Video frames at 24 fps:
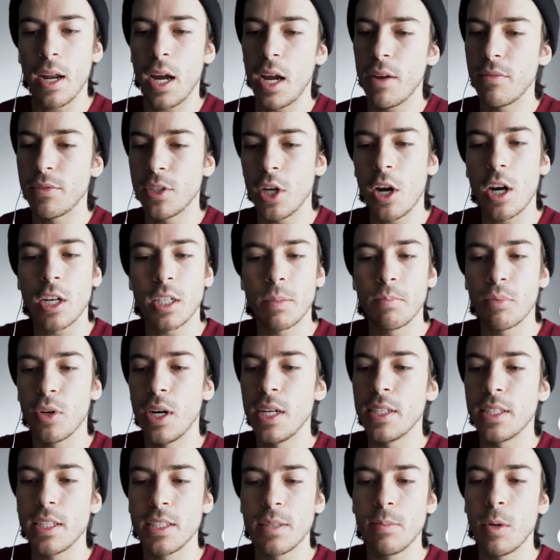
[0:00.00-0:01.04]
I've talked
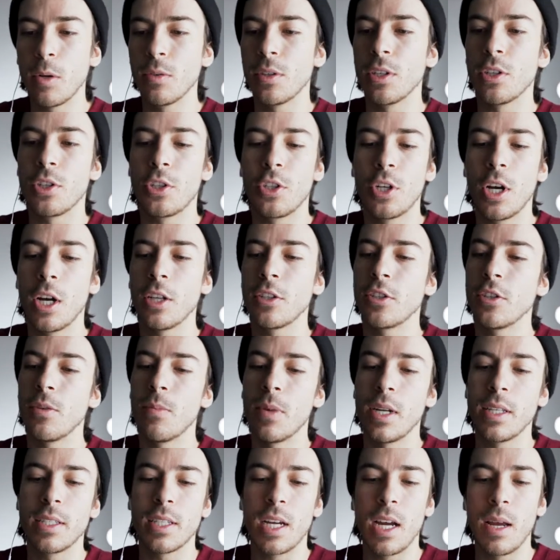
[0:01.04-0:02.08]
praises about this shot so
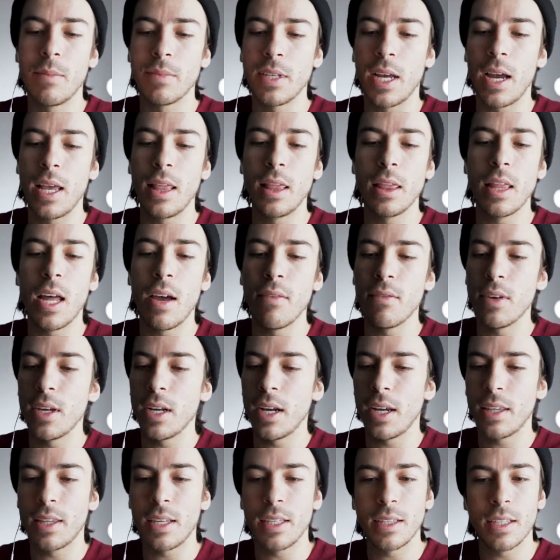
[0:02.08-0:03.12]
many times. I love it.
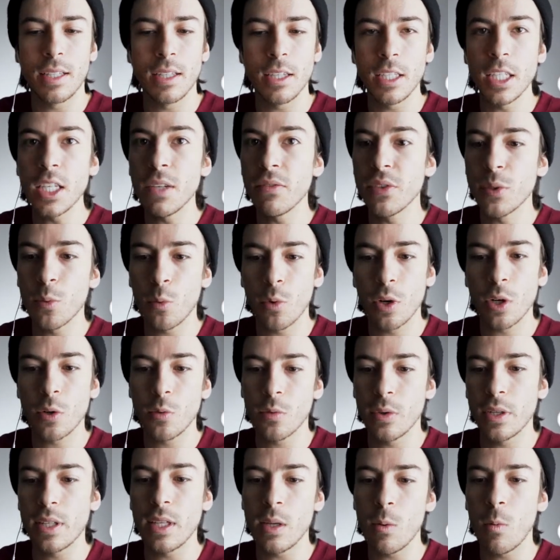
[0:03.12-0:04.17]
I think the leaves work
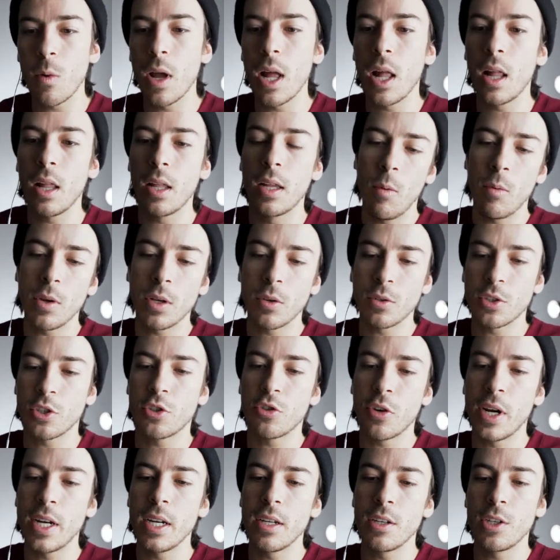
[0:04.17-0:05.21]
really well. And we go
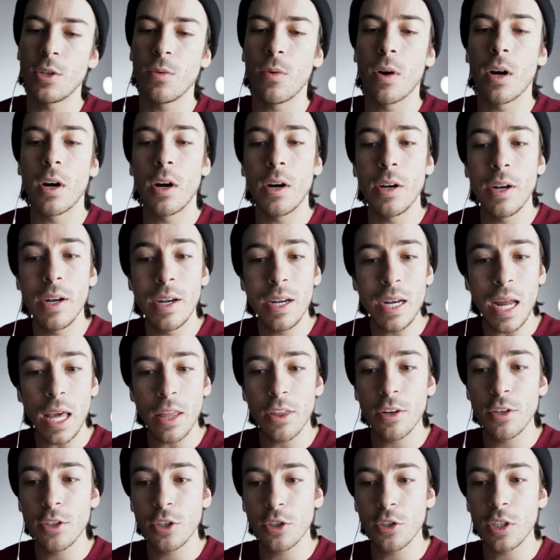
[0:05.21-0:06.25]
straight into our
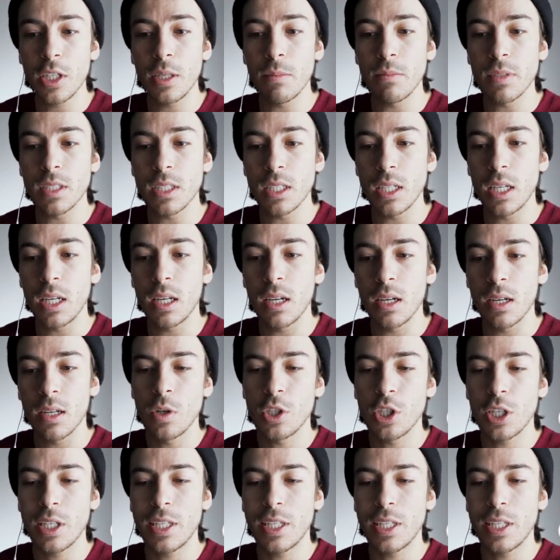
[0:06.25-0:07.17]
another dream scene, which